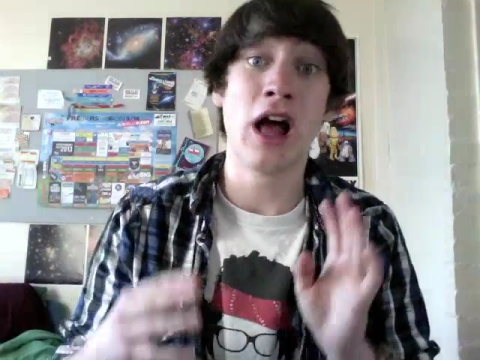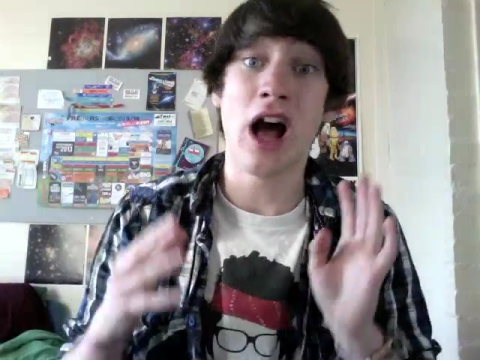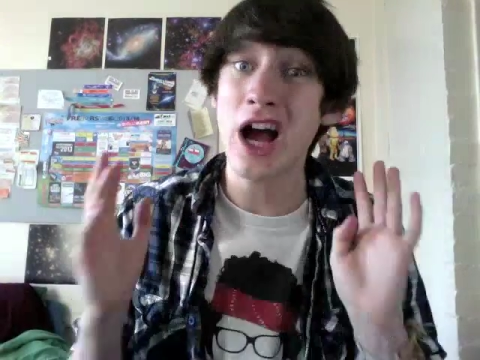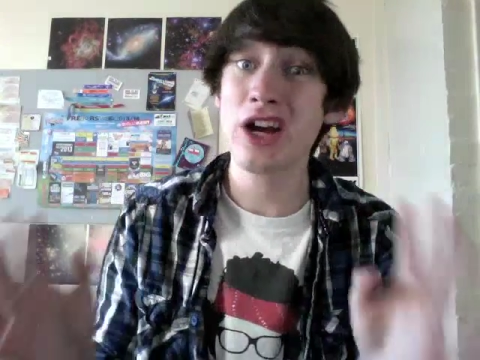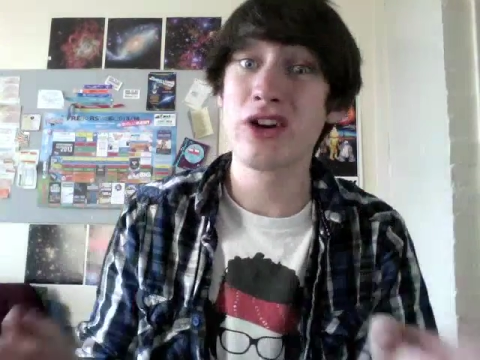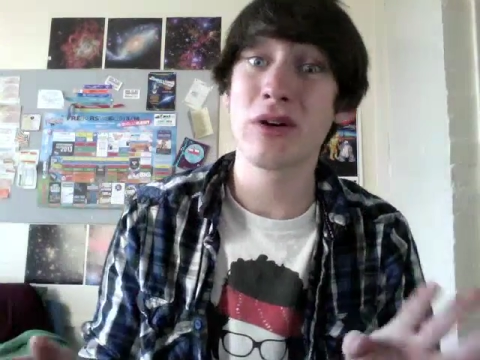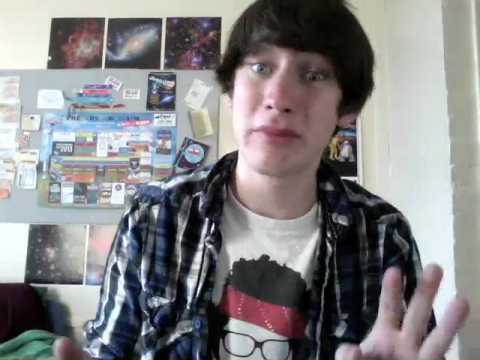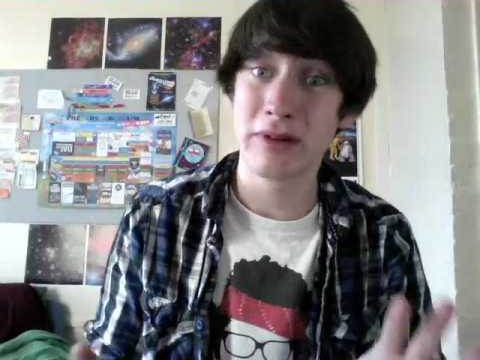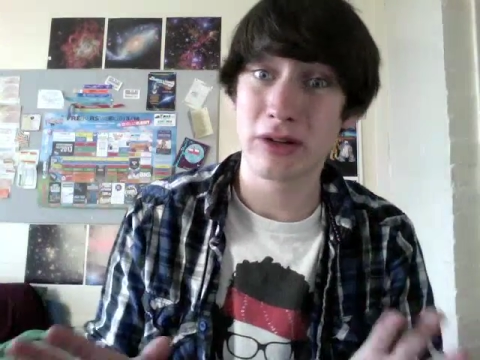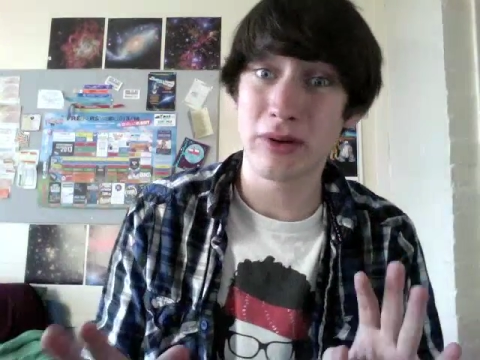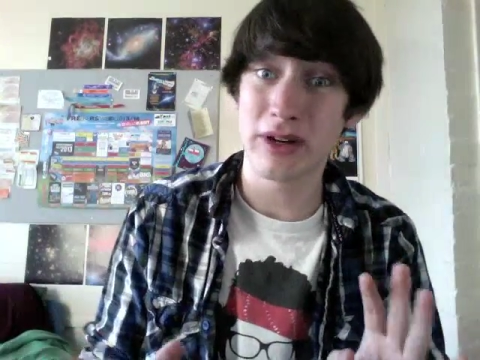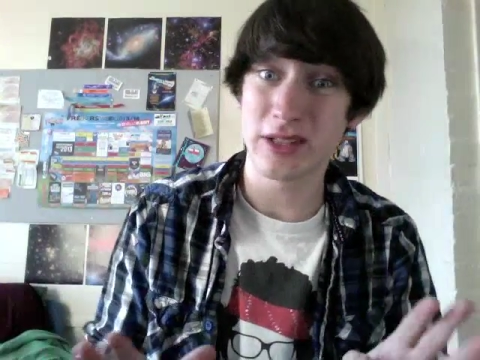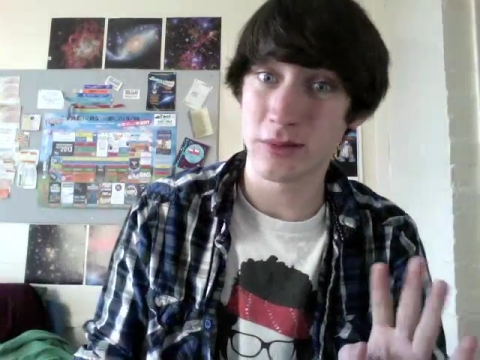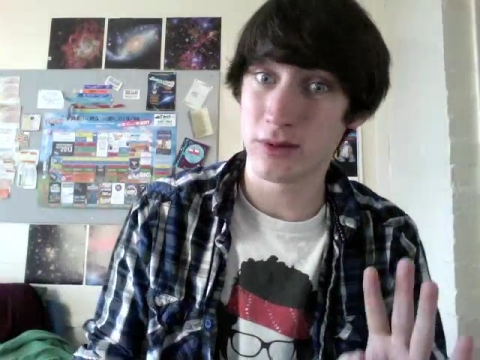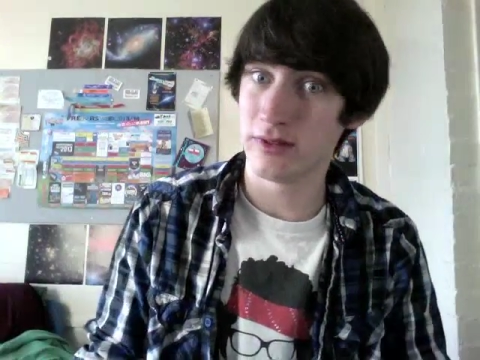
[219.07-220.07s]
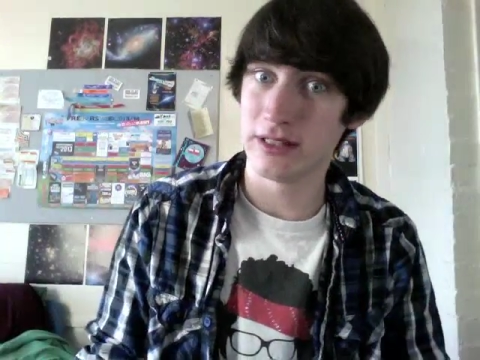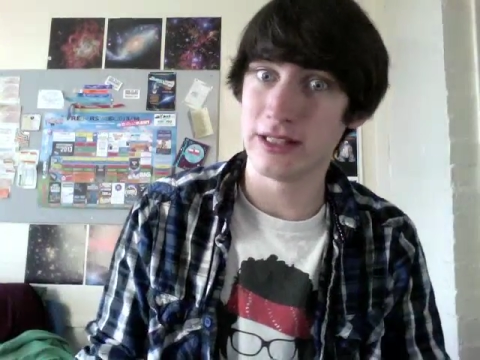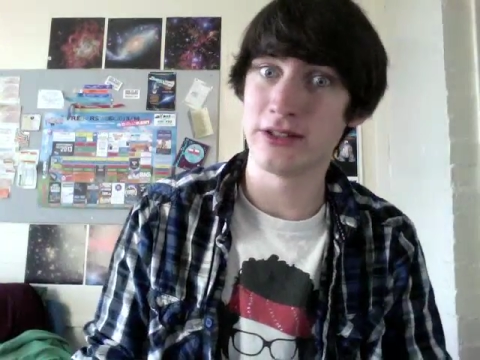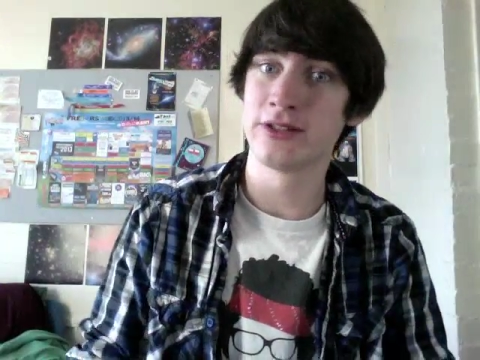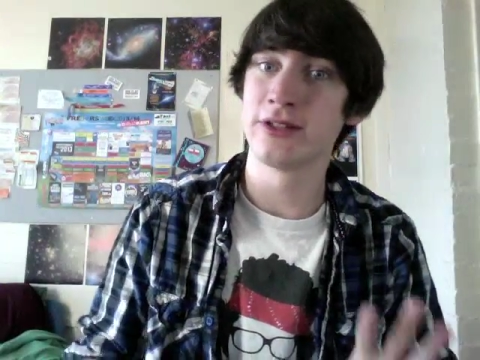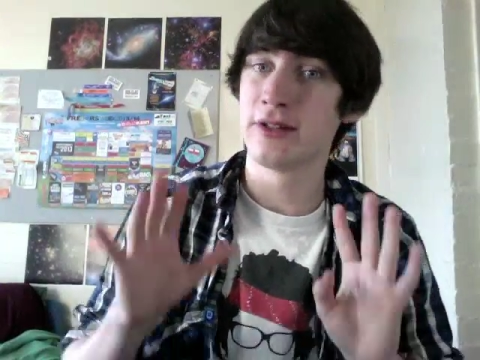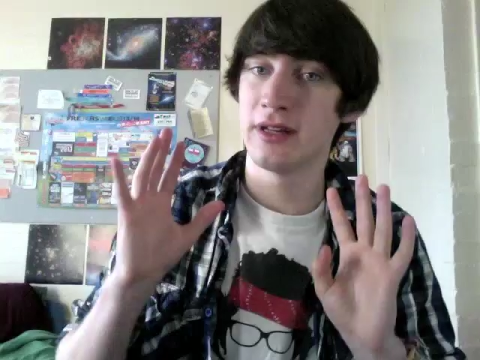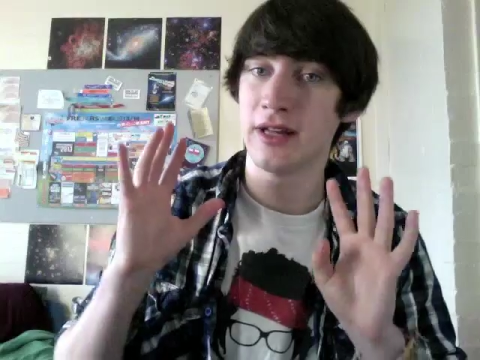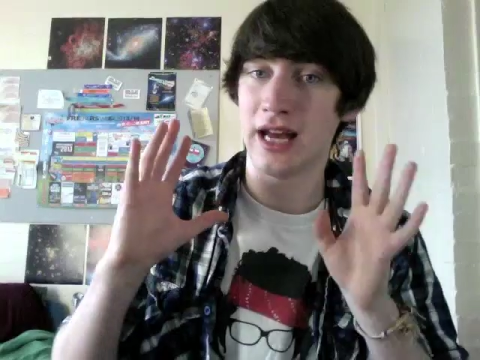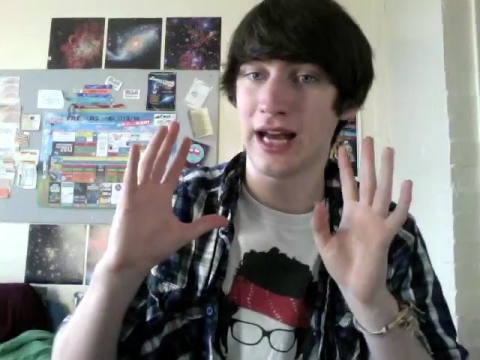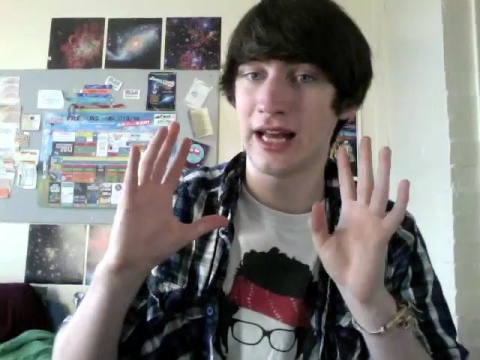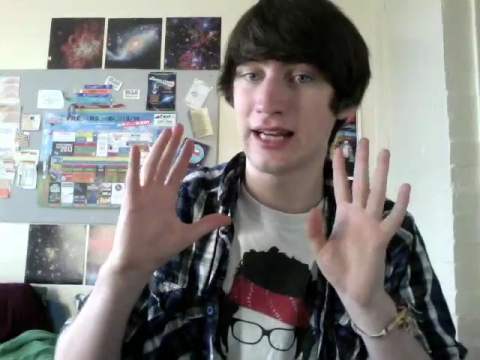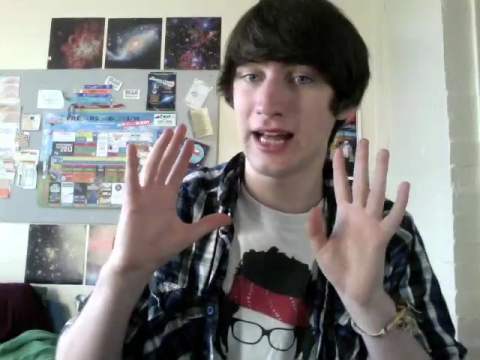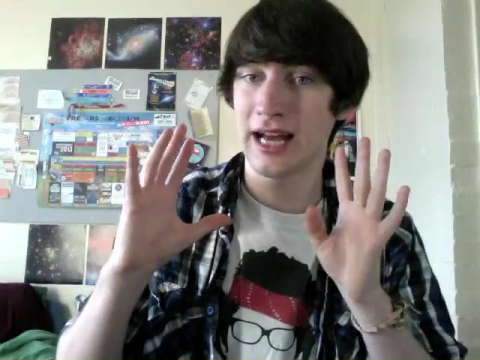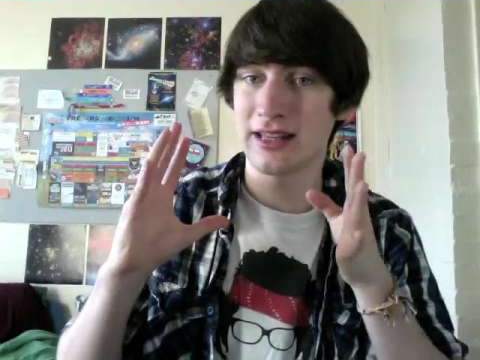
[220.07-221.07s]
I grew up in a quite small village,
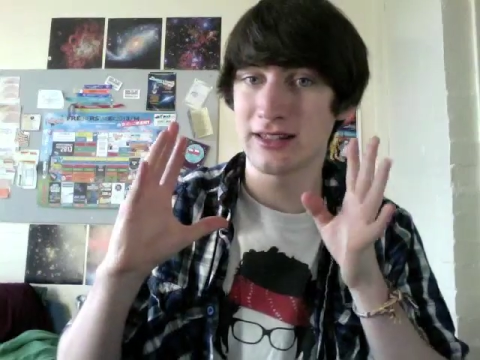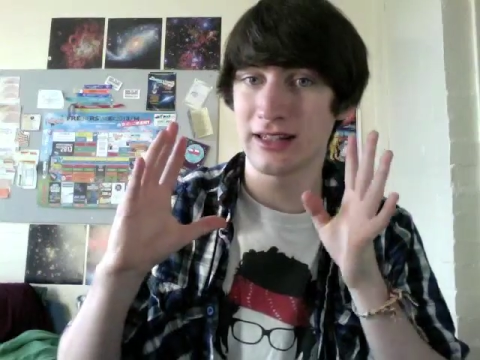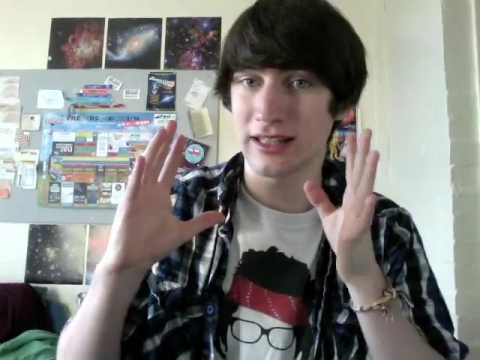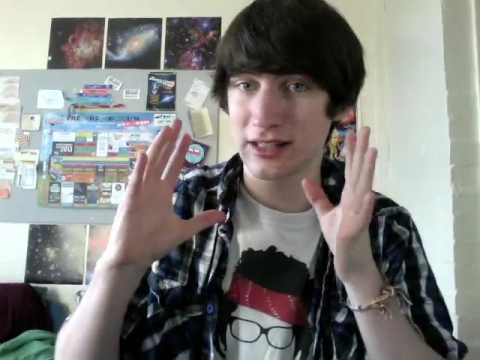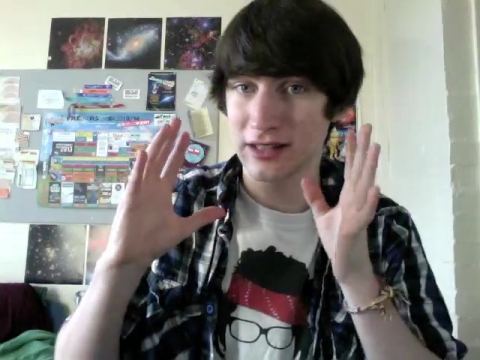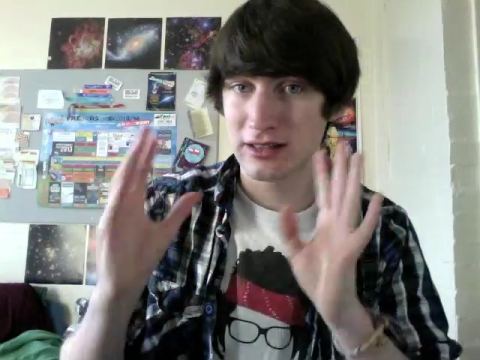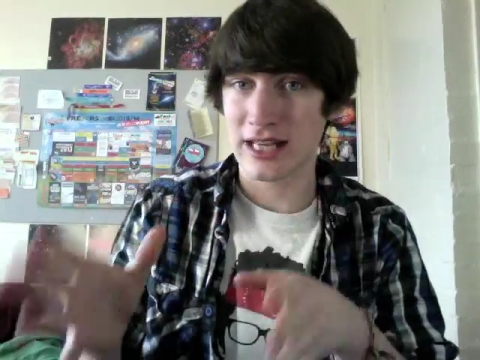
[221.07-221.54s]
and it has like a